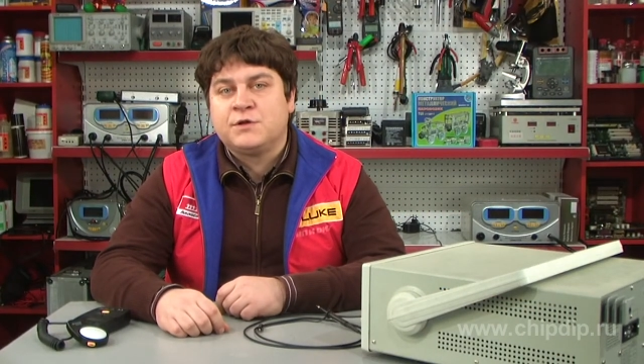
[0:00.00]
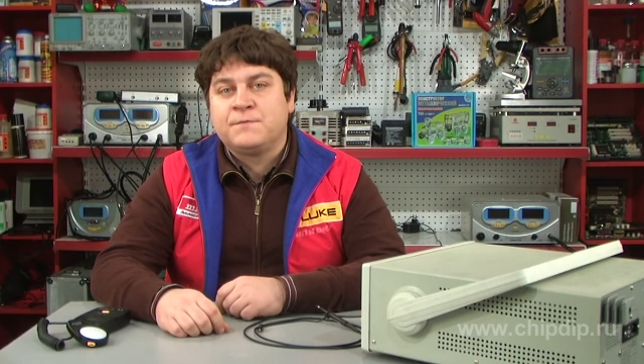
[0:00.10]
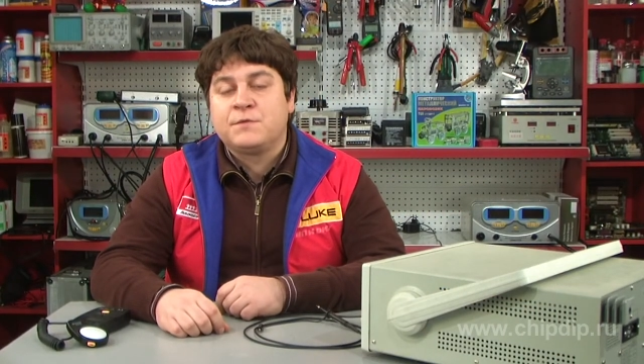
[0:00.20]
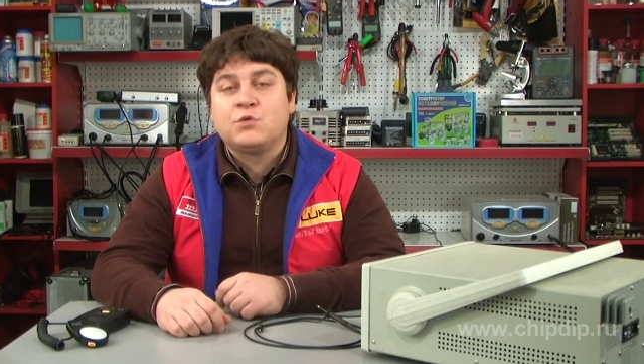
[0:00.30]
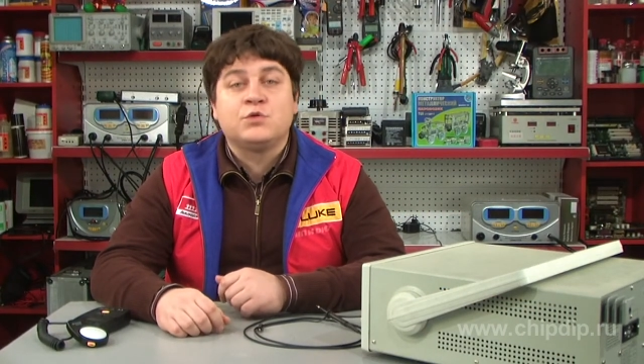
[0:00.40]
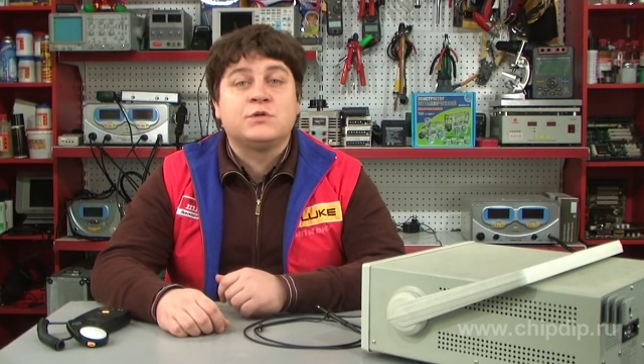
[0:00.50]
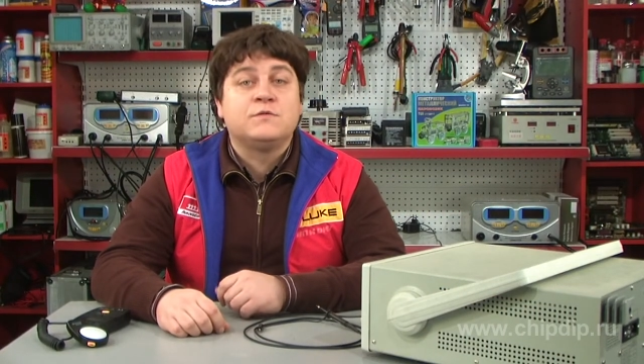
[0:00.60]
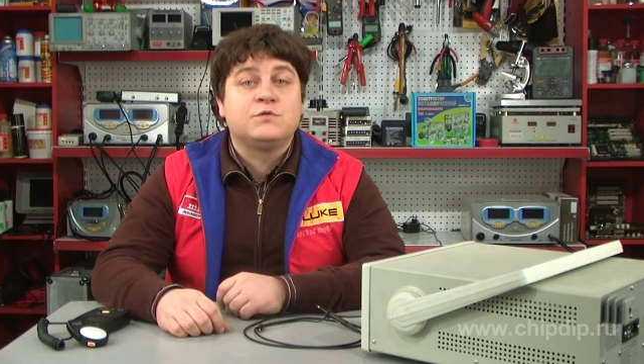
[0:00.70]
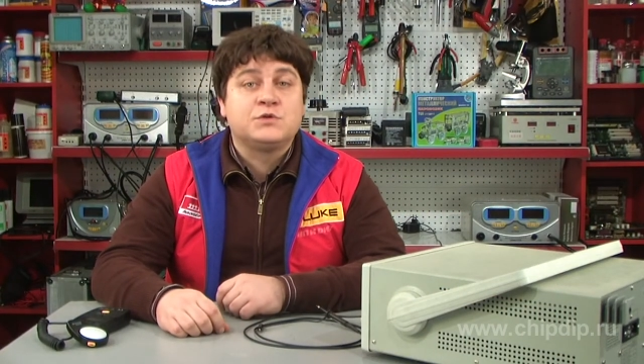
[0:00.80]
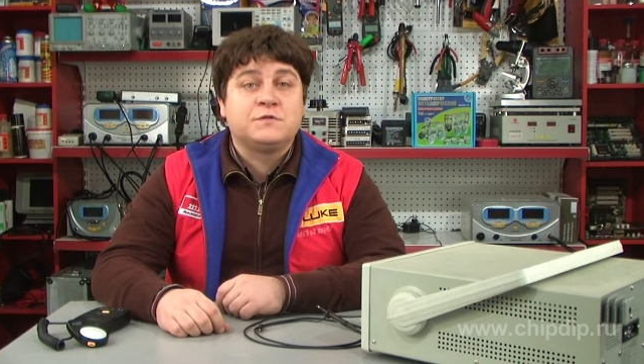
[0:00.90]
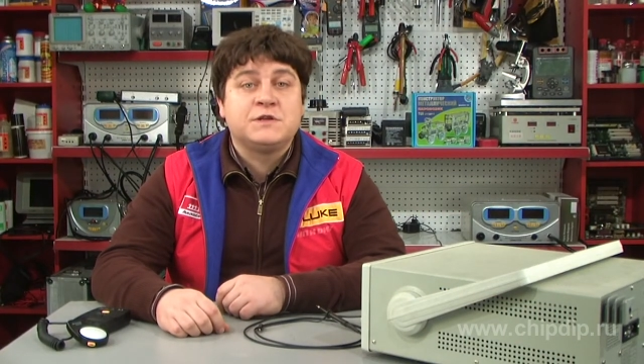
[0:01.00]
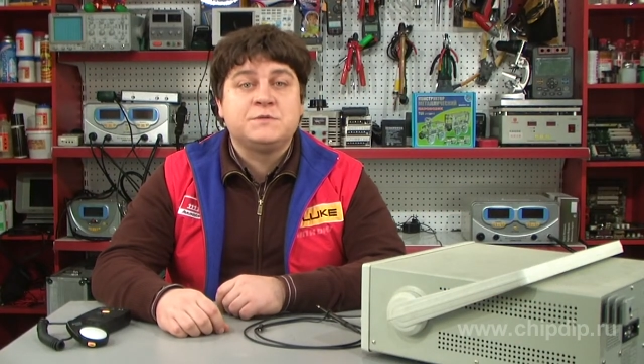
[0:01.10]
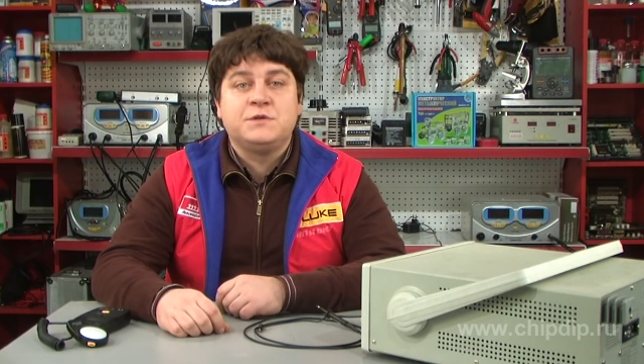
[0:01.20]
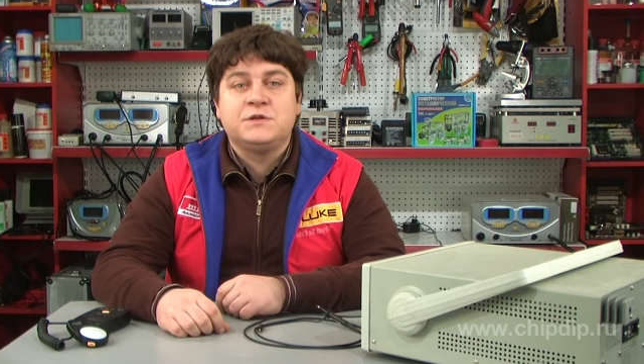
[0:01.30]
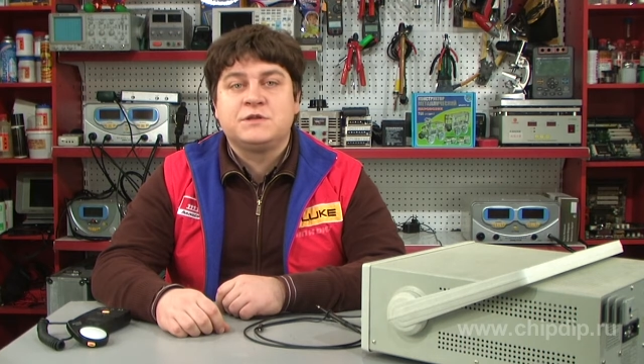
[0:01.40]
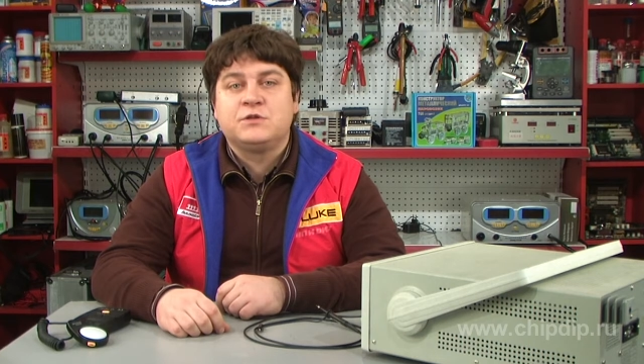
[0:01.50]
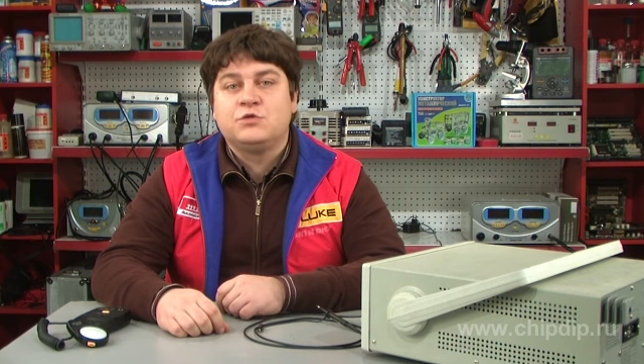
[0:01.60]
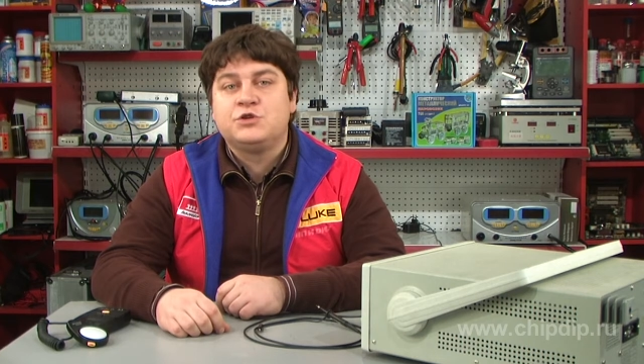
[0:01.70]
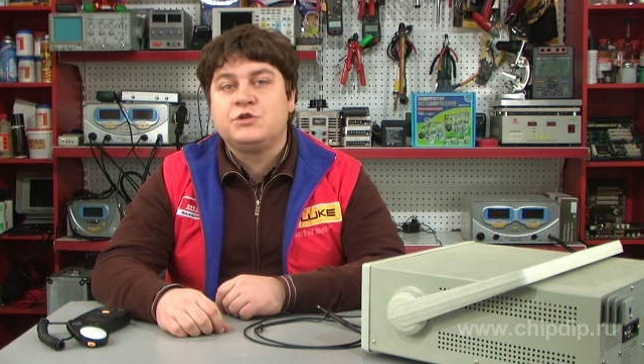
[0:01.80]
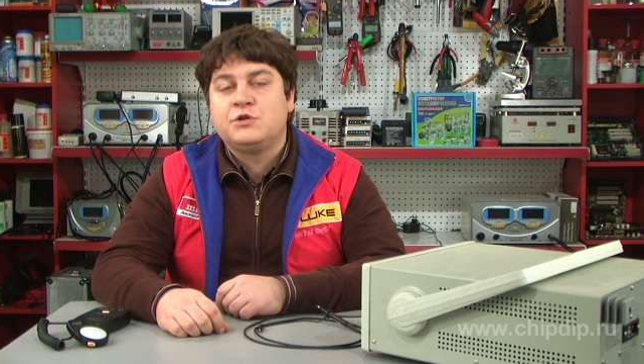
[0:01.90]
The ultraviolet band of the
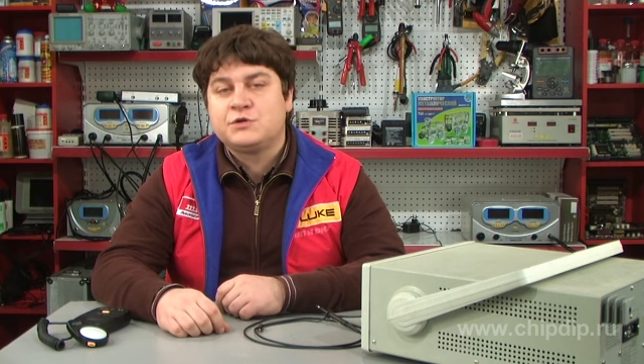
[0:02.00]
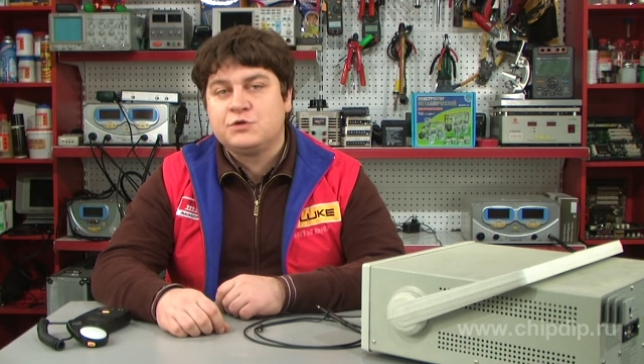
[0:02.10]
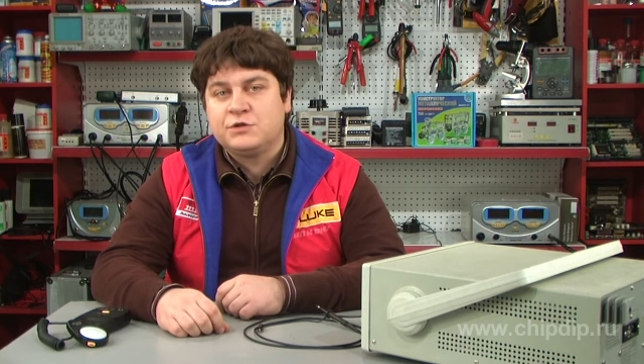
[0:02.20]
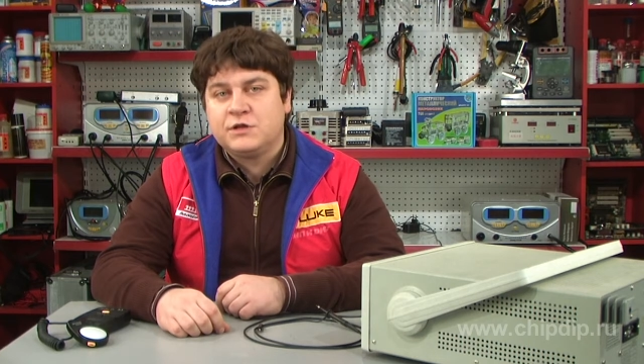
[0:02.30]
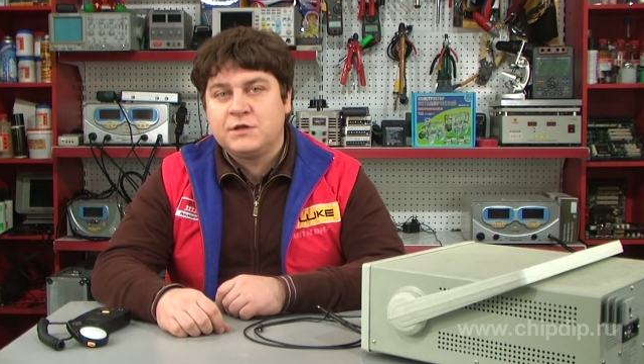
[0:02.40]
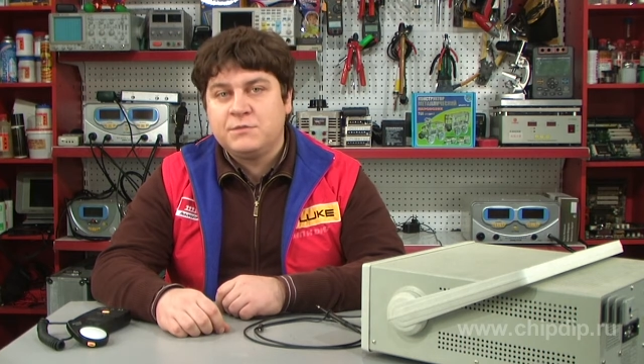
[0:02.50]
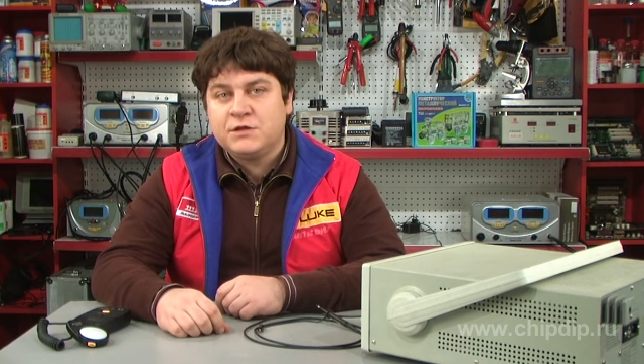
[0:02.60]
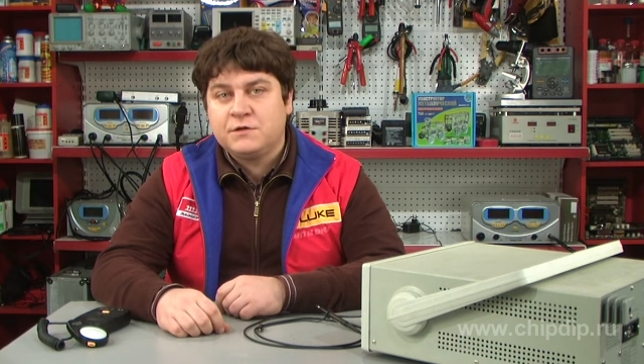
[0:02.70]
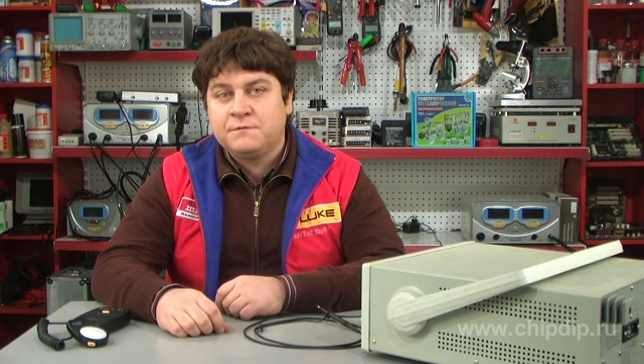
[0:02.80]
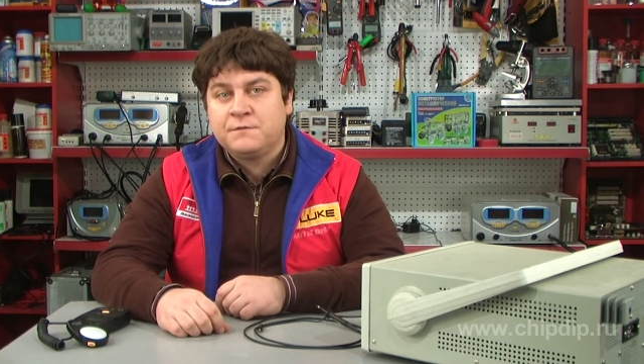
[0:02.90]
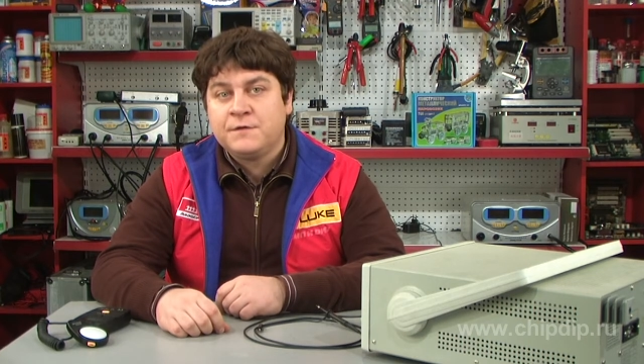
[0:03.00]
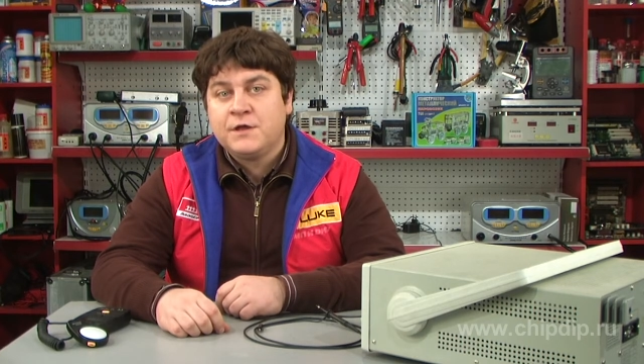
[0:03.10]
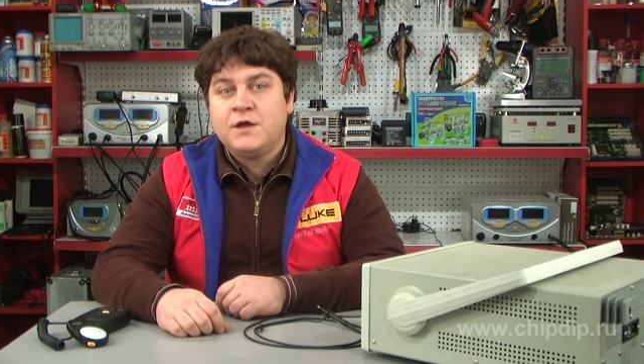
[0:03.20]
electromagnetic radiation,